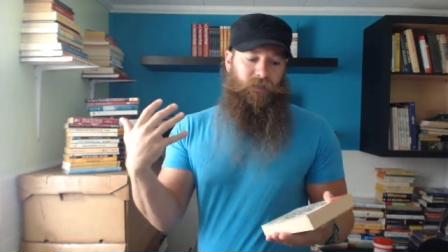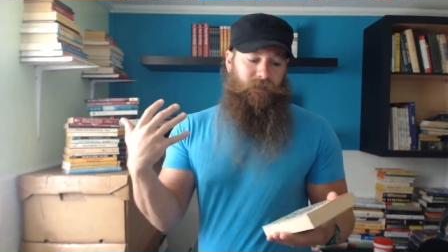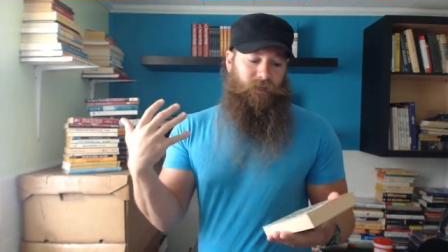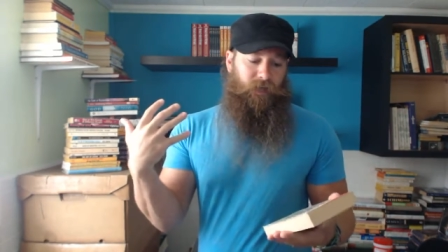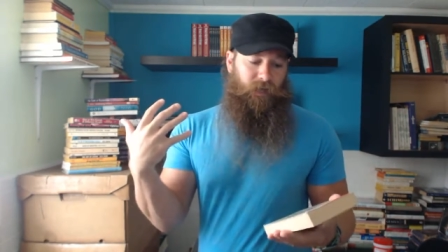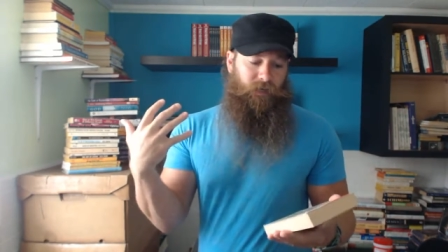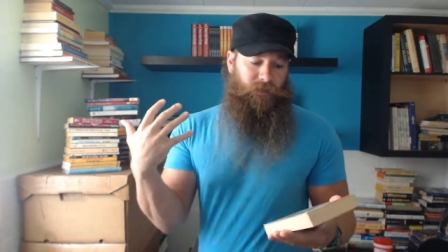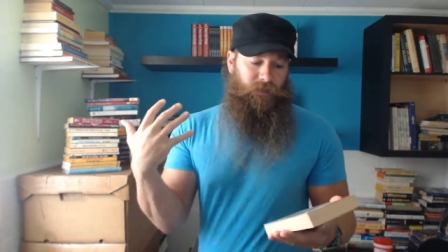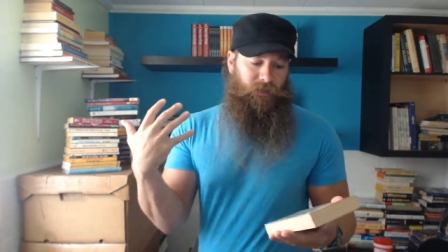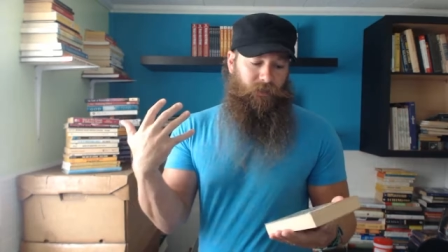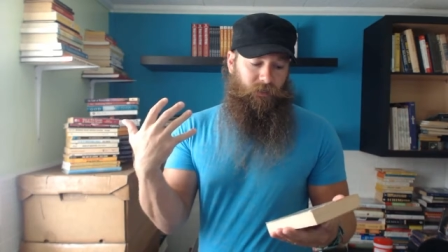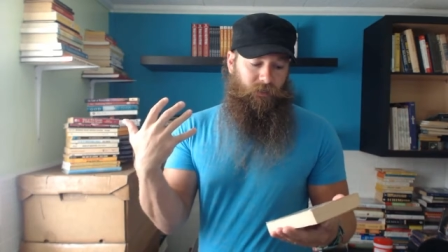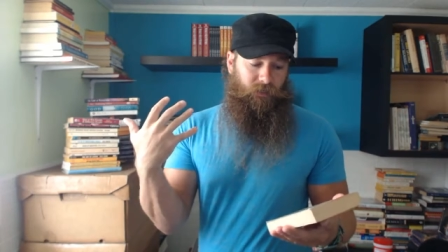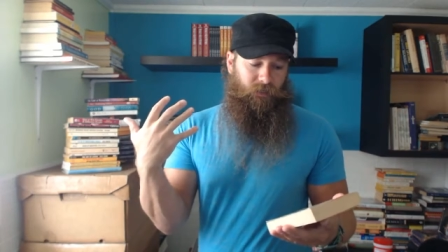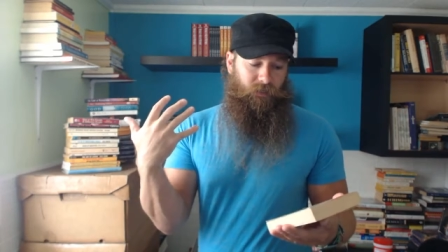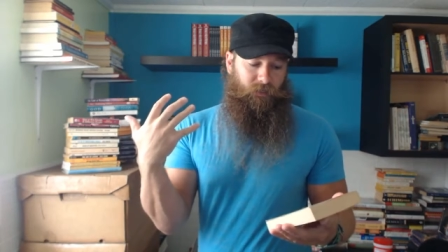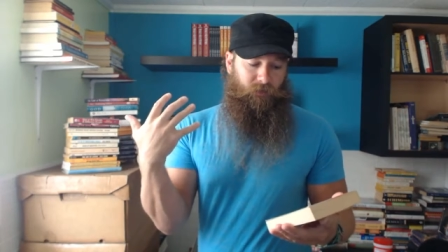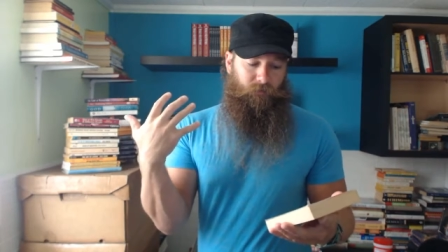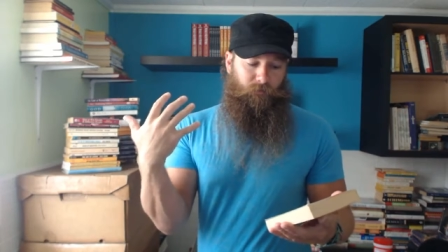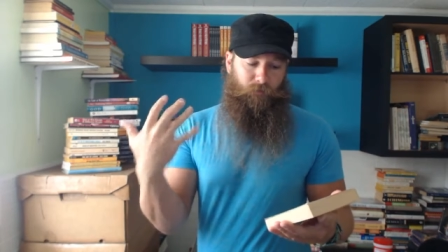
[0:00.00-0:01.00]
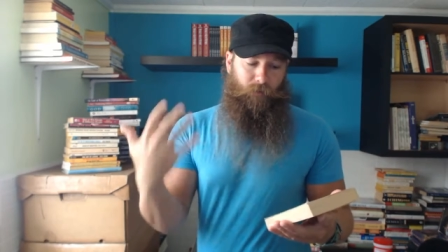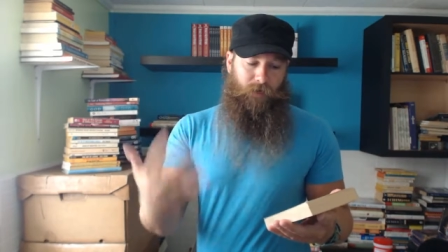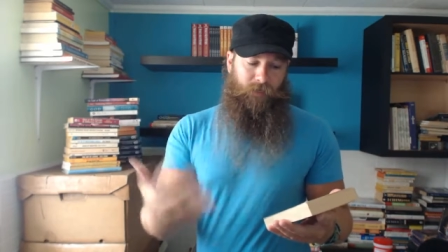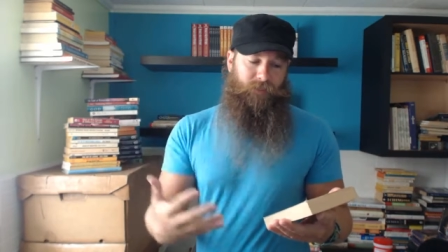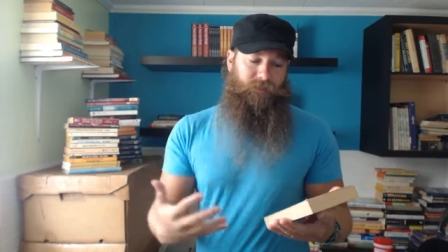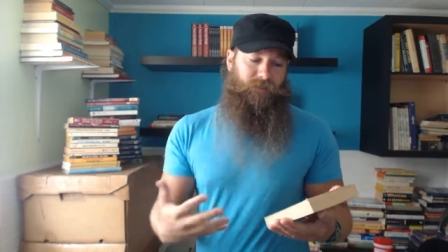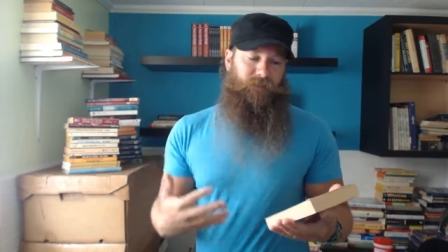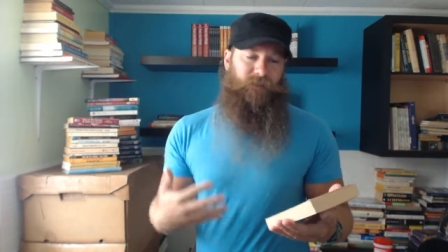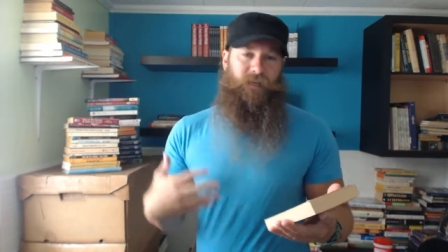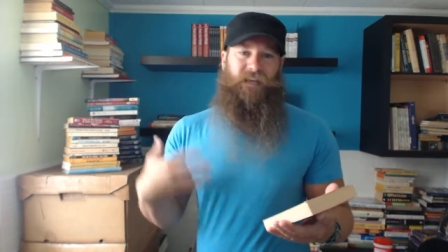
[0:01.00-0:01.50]
kind of
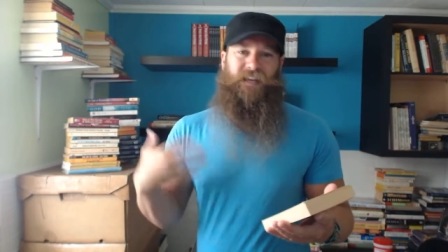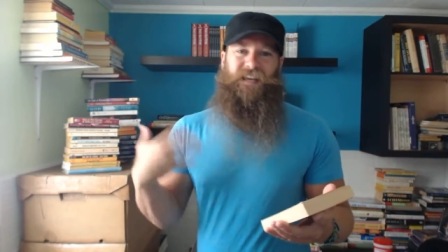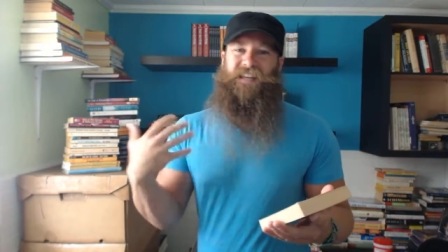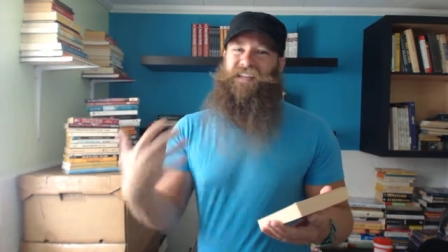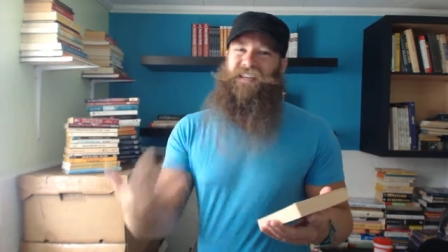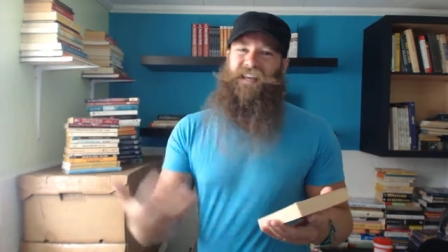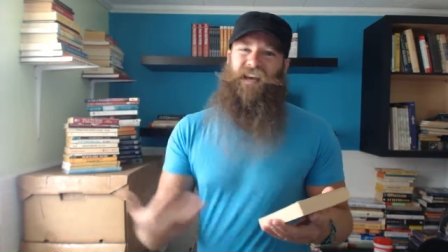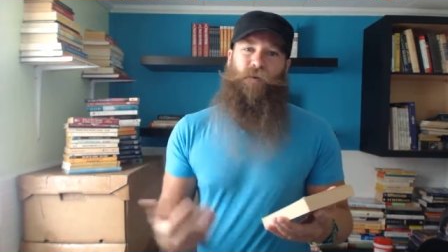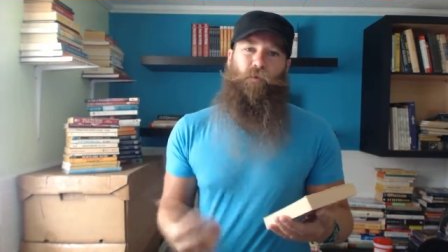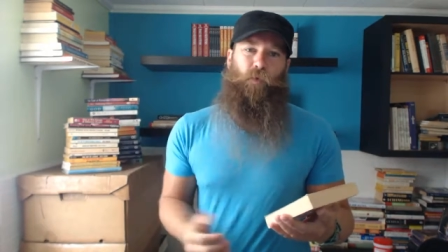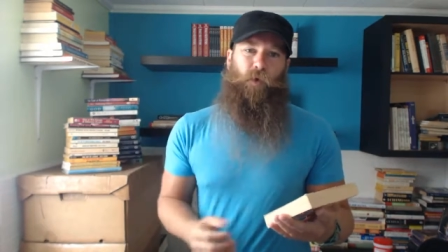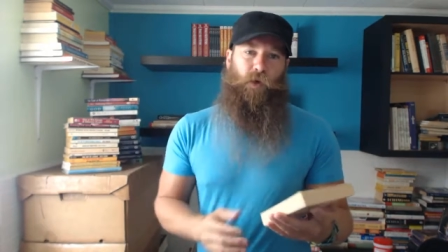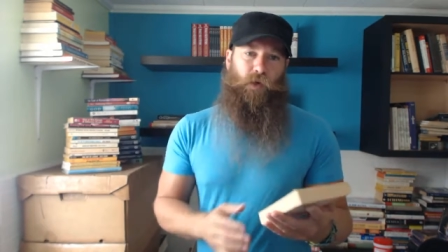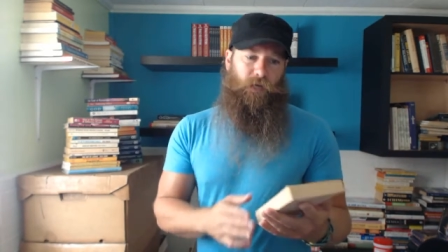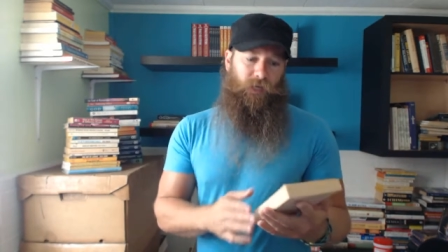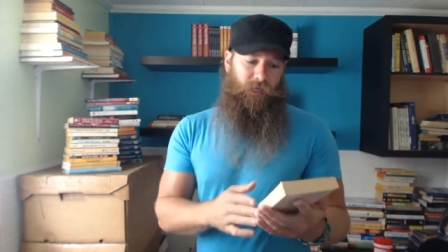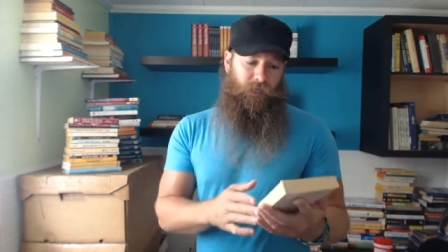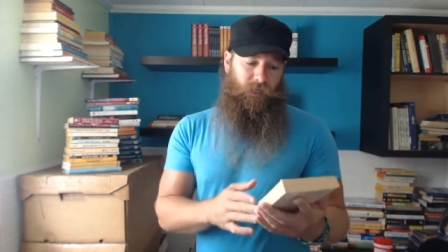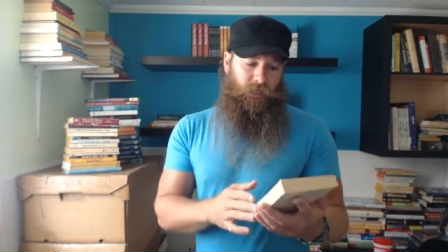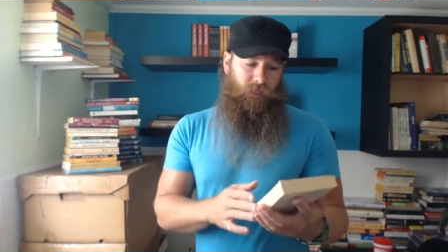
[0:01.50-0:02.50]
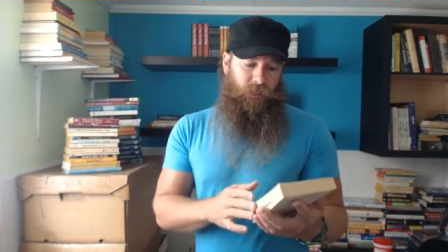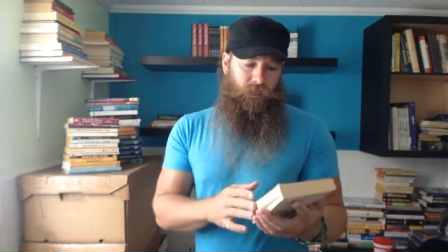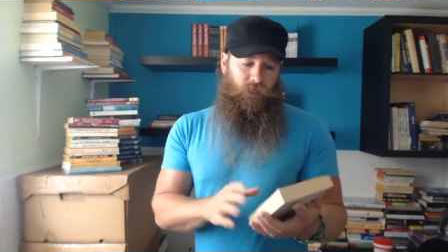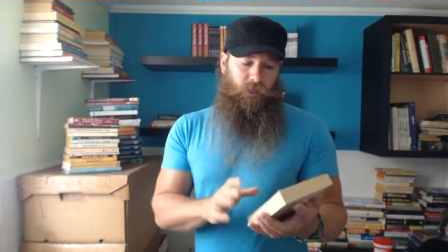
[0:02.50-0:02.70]
mindset and networking.